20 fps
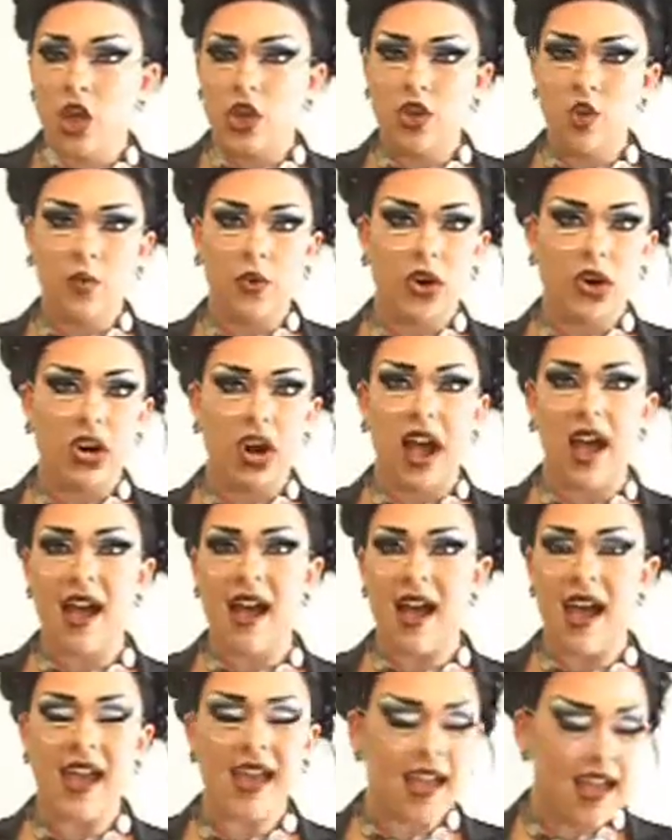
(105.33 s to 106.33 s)
You were
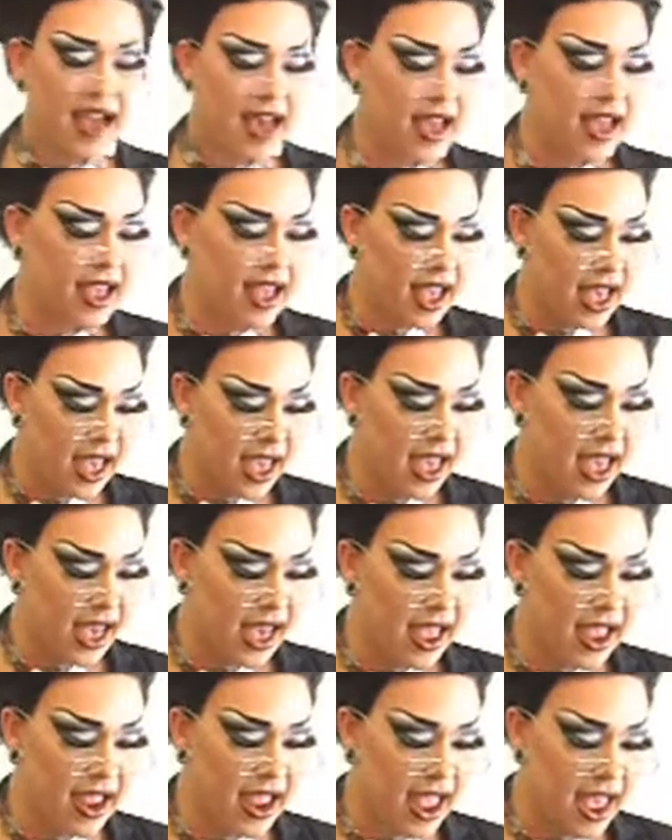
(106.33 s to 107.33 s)

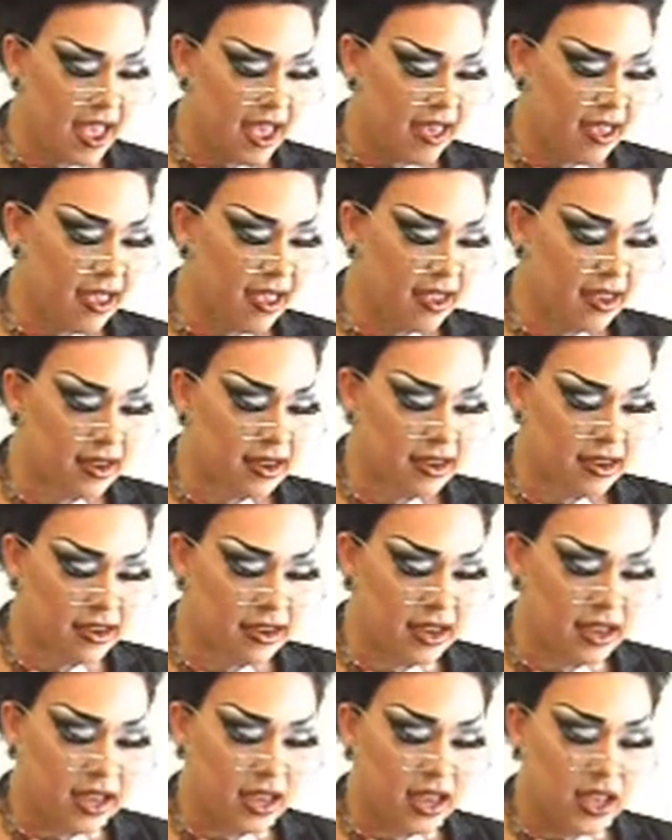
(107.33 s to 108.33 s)
high, and
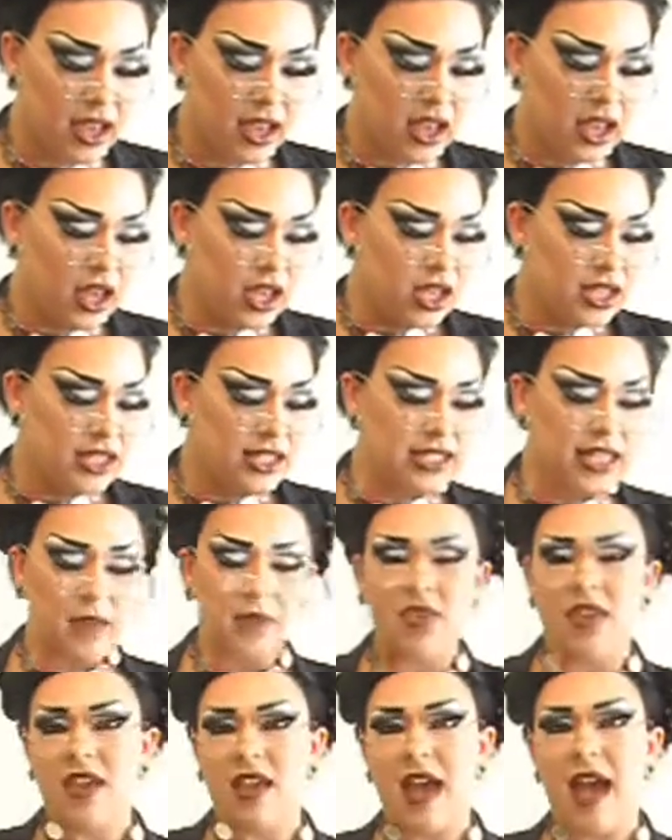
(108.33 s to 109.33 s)

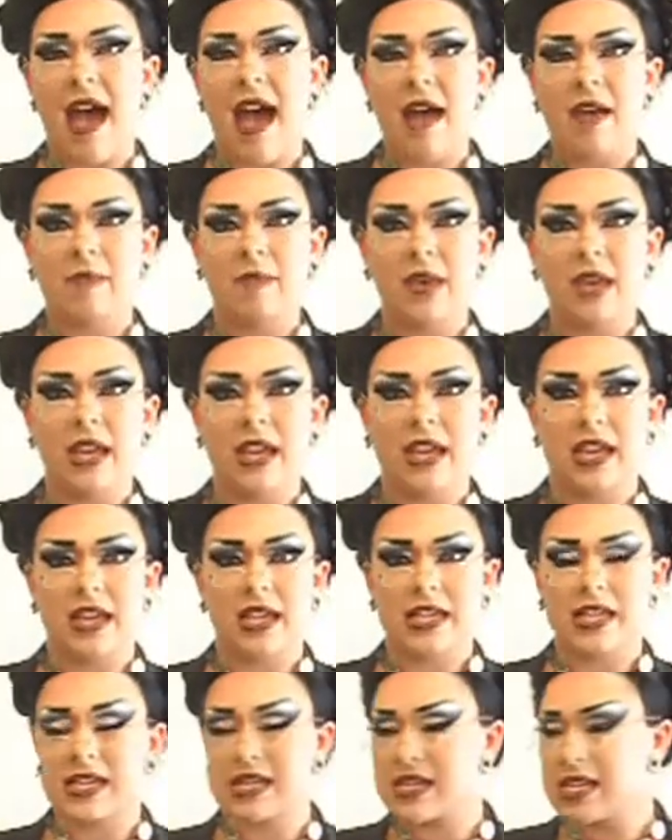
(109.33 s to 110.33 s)
something
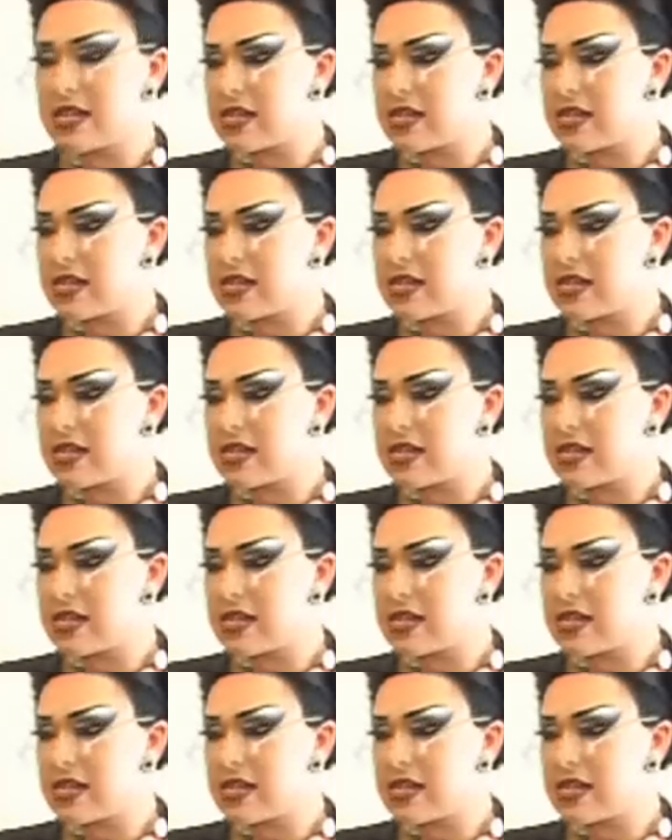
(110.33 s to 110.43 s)
happened.